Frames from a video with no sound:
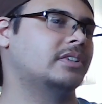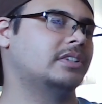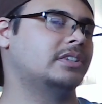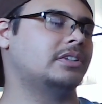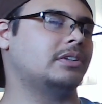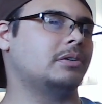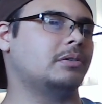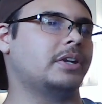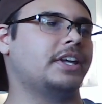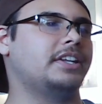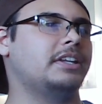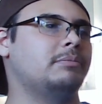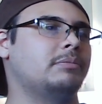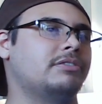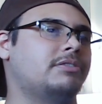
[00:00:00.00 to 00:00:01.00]
Don't end
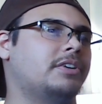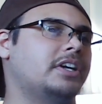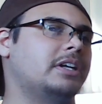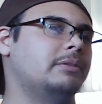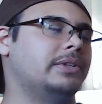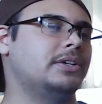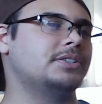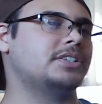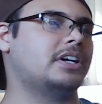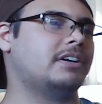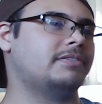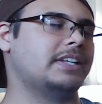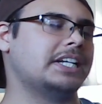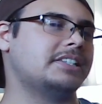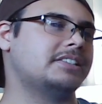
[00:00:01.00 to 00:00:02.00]
it before he blows
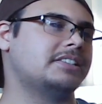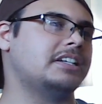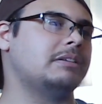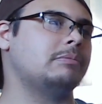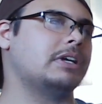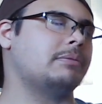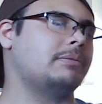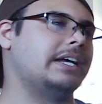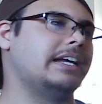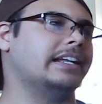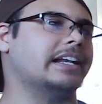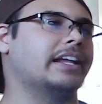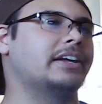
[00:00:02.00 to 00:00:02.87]
off that steam. Come on.